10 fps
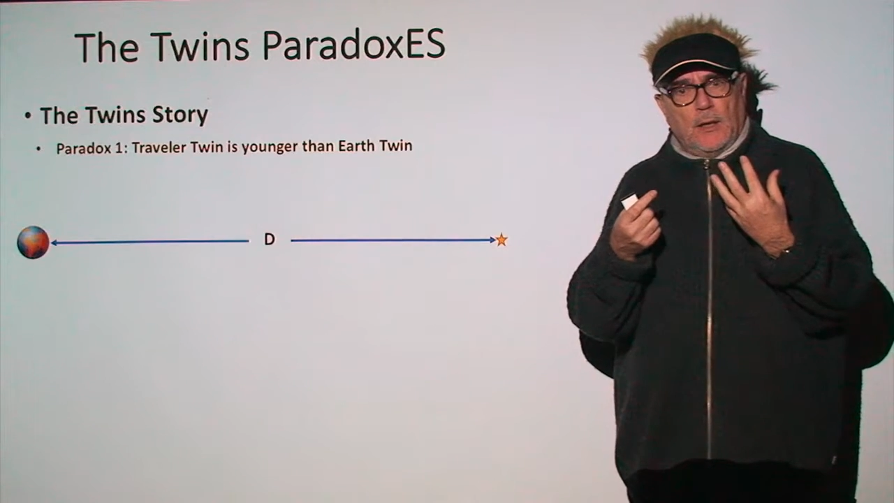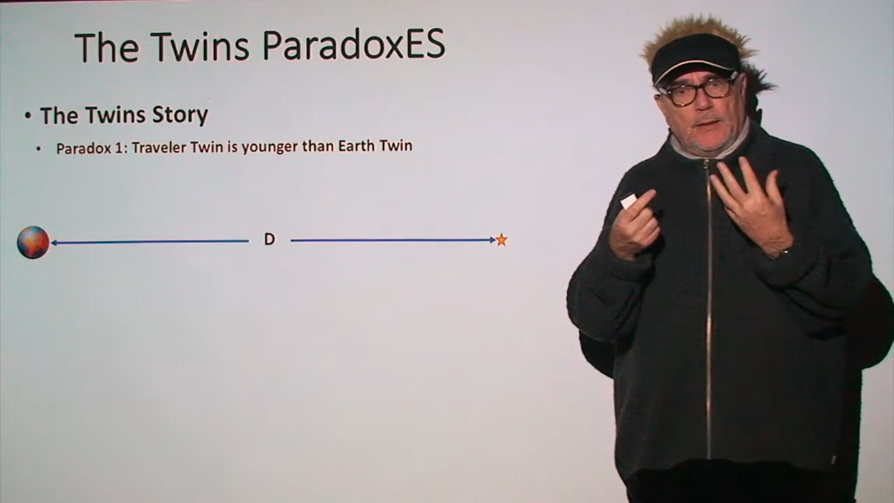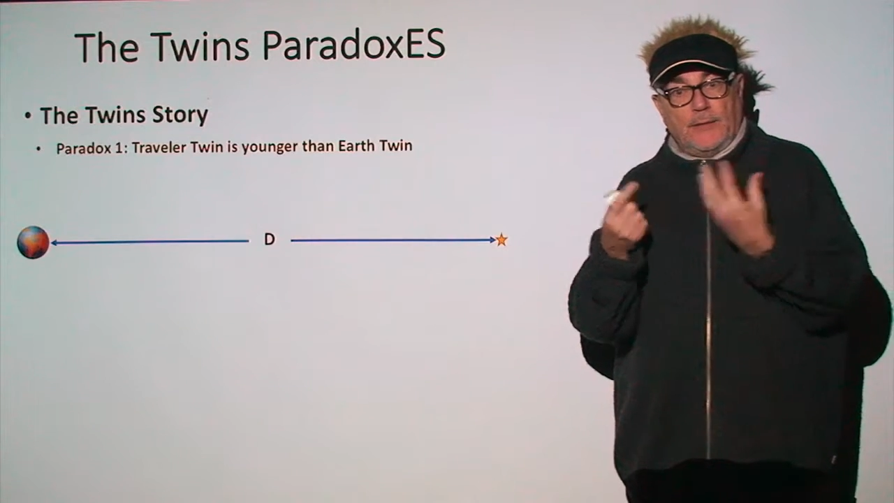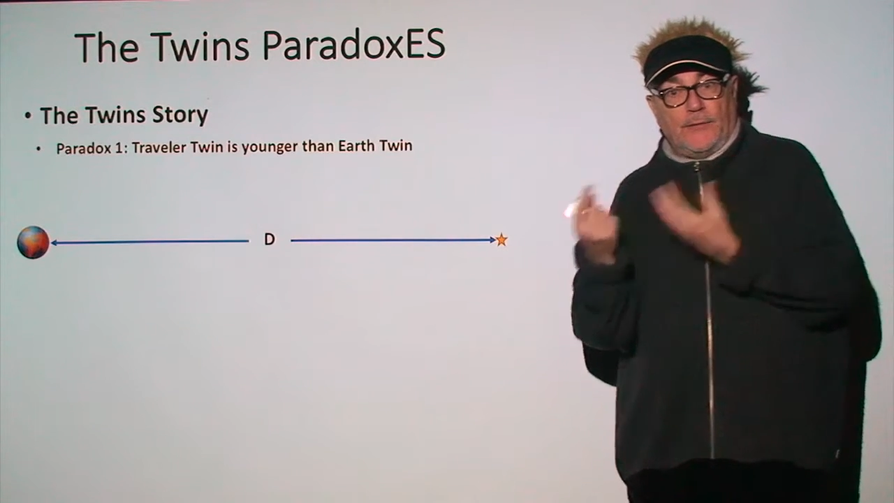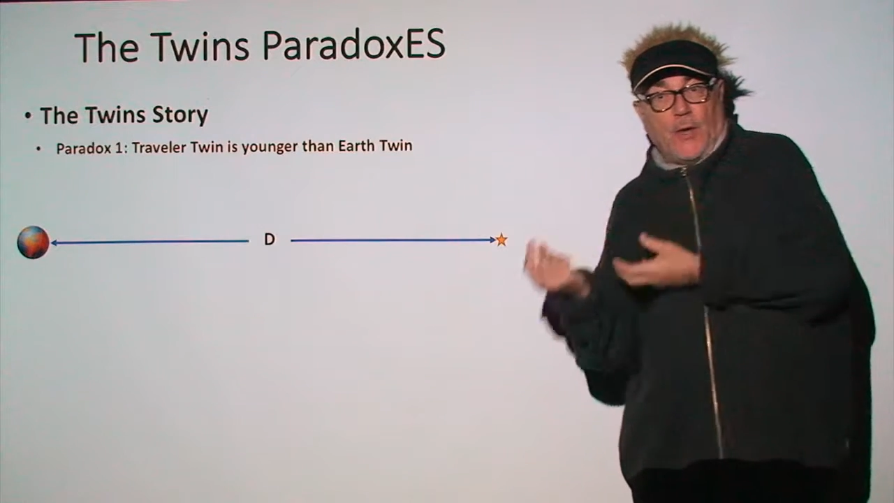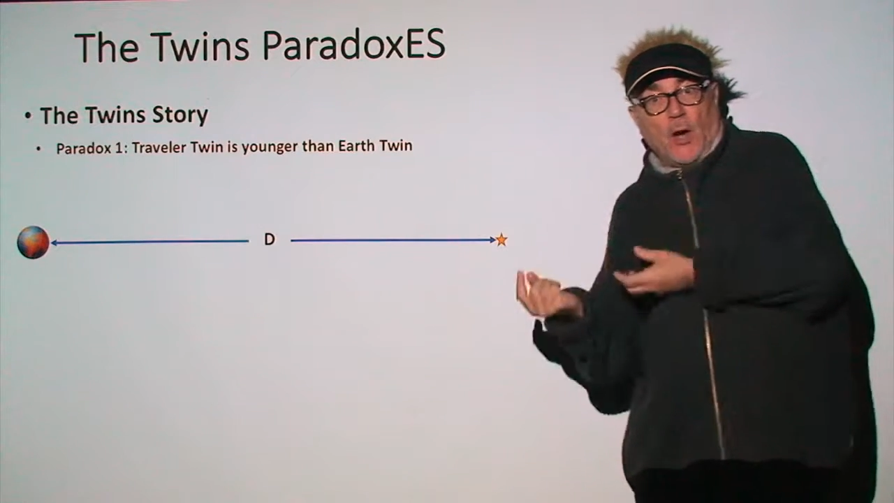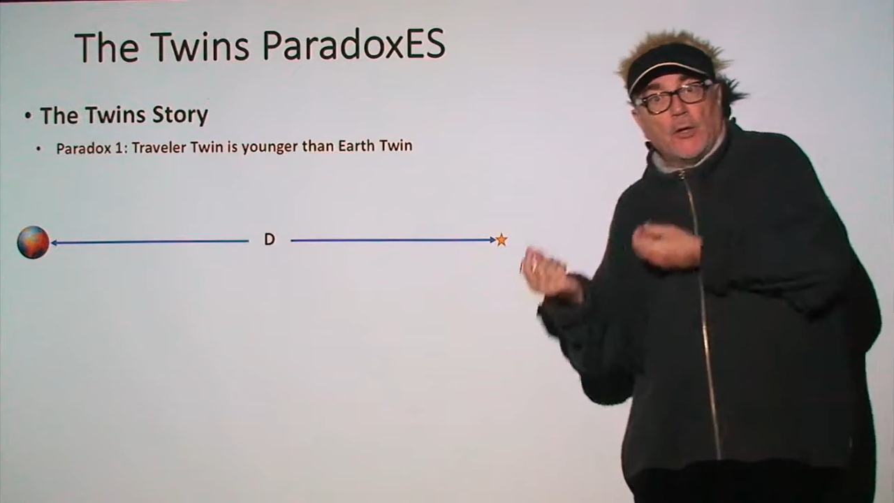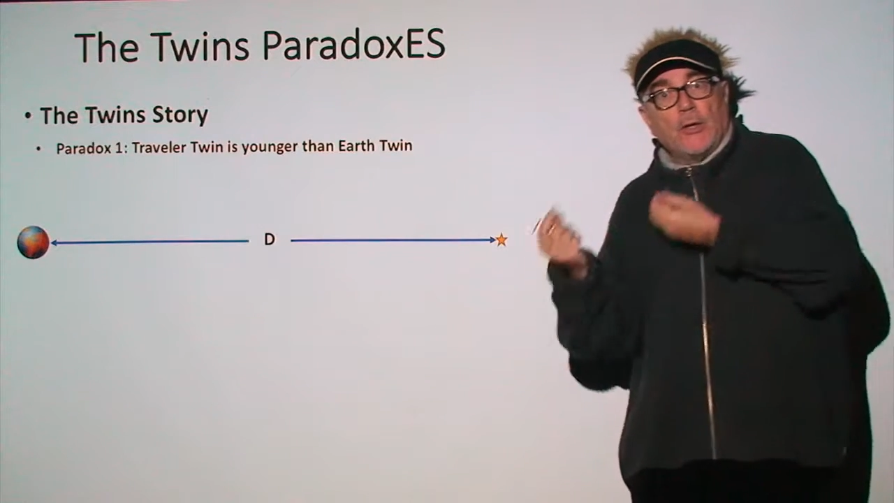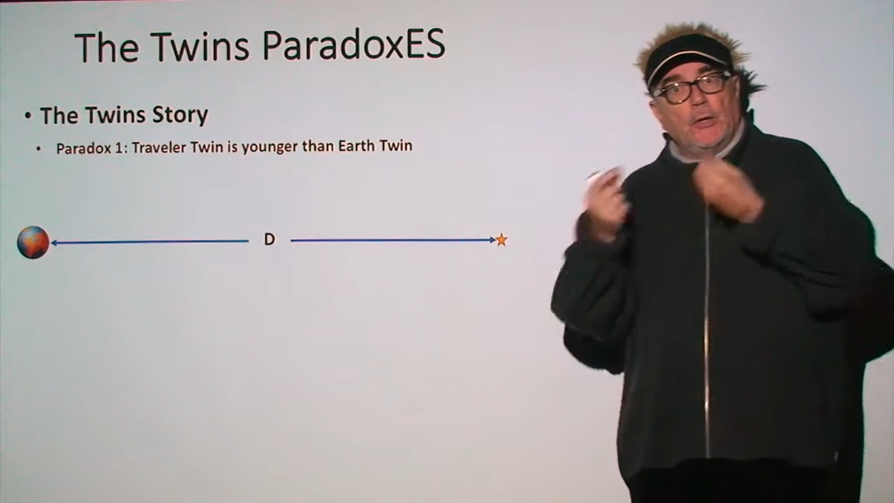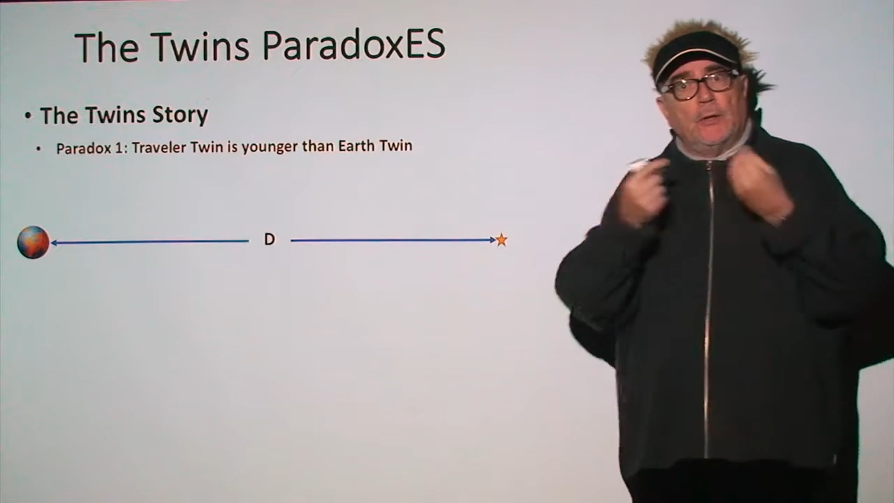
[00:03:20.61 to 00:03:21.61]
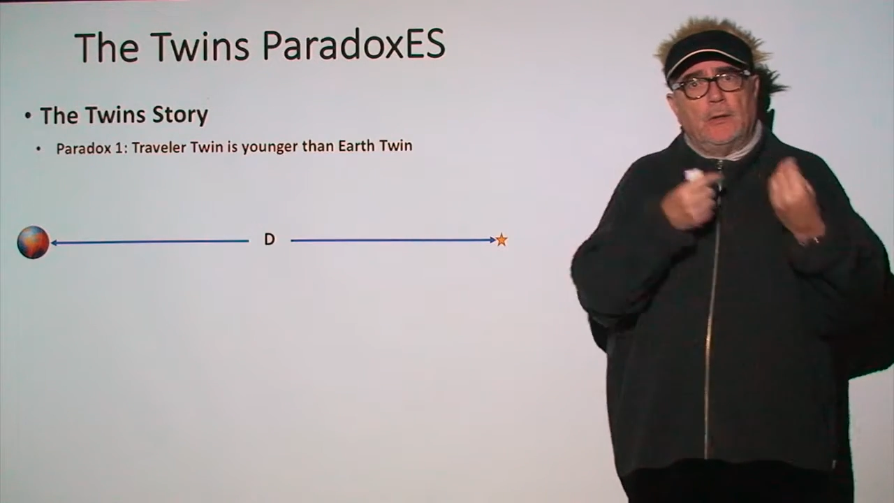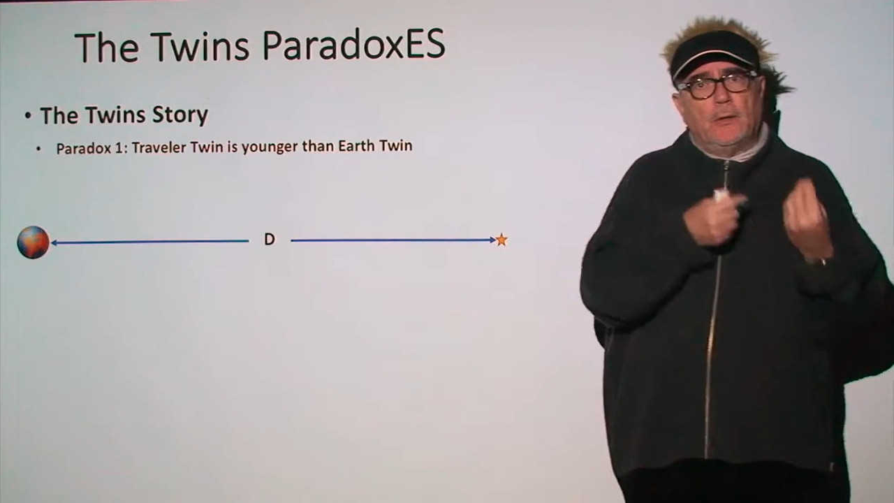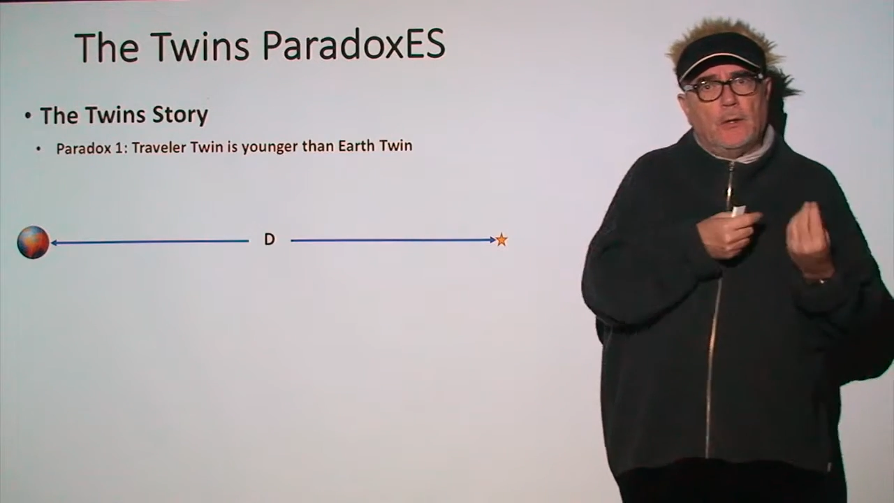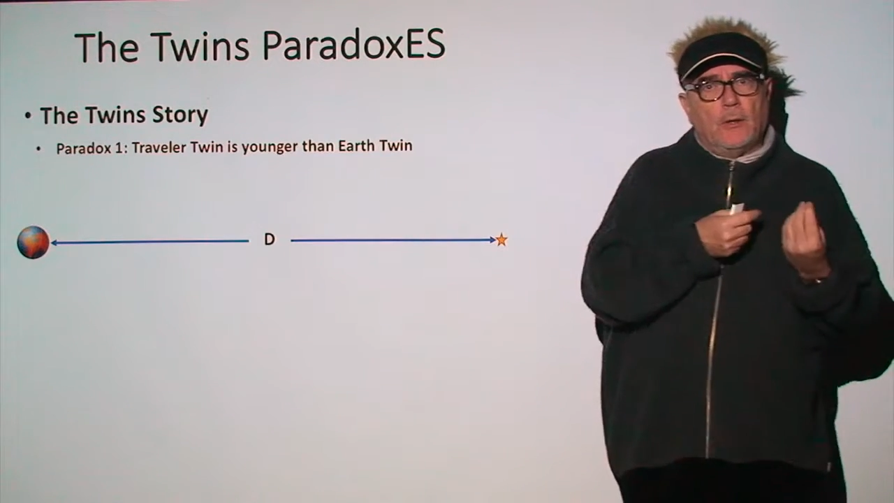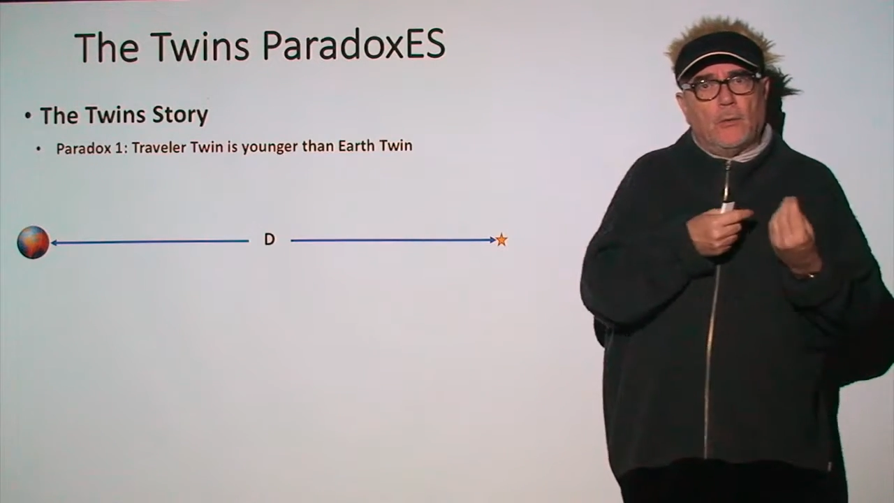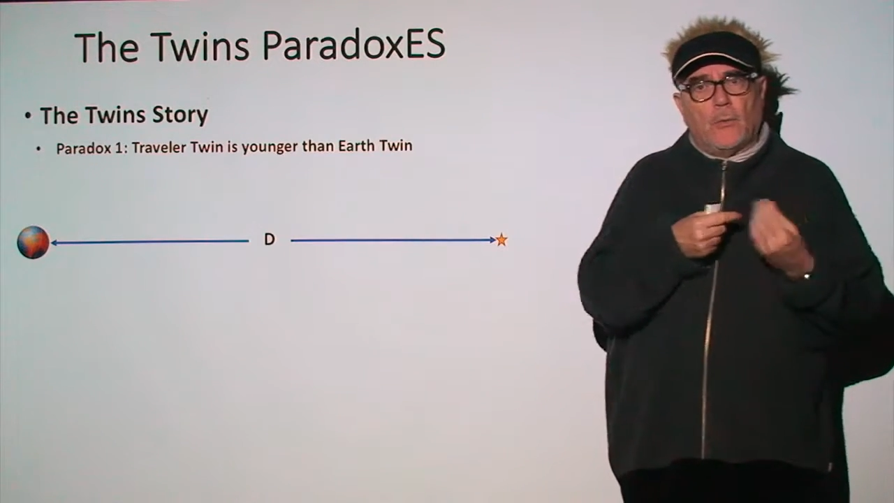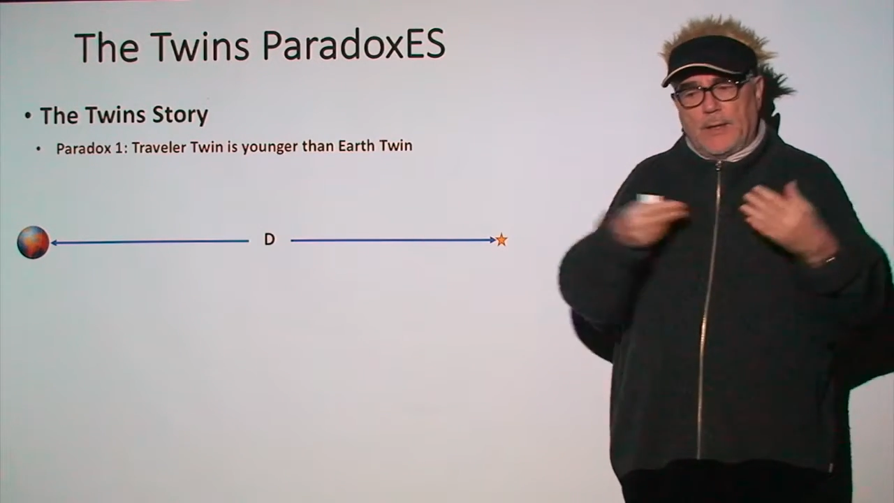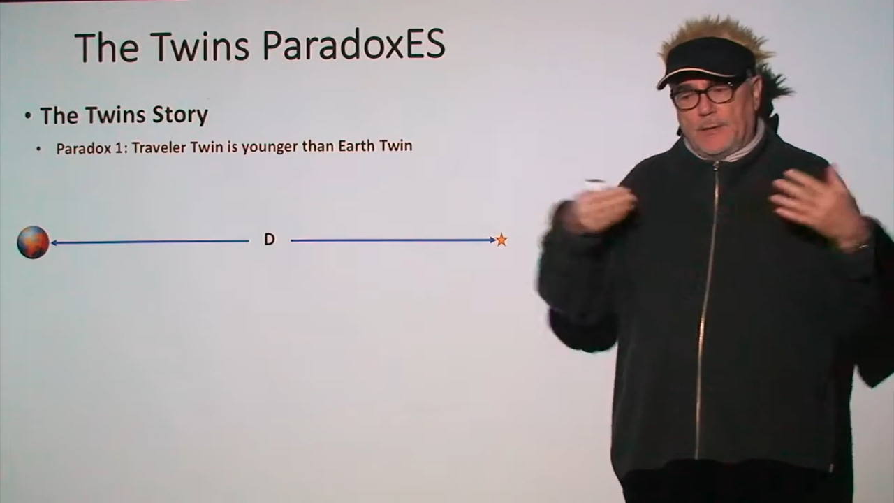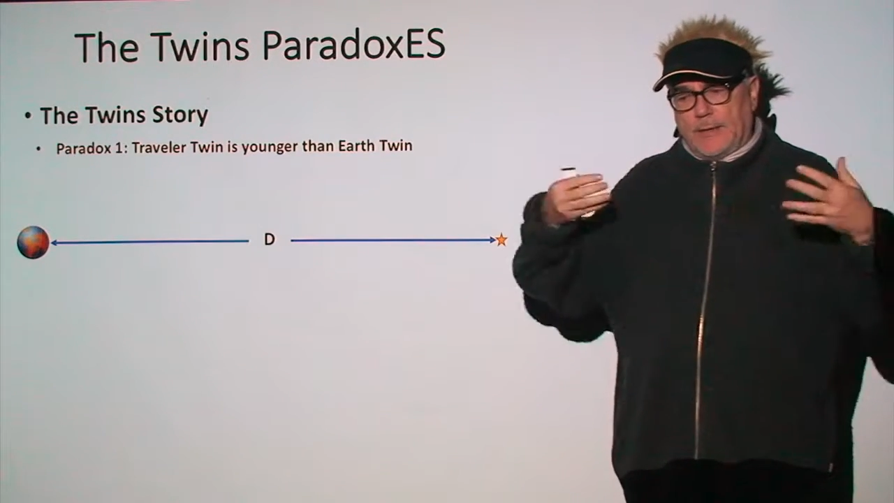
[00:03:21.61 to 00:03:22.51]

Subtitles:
is younger when